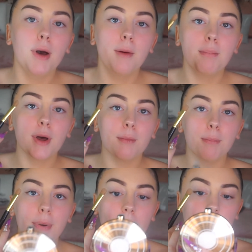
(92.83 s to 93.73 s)

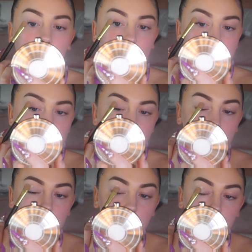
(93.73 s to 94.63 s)
pat
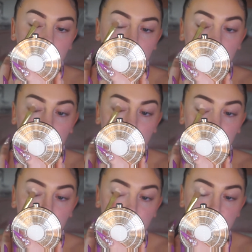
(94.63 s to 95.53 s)
that
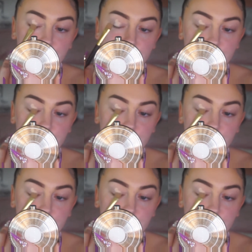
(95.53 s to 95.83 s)
on.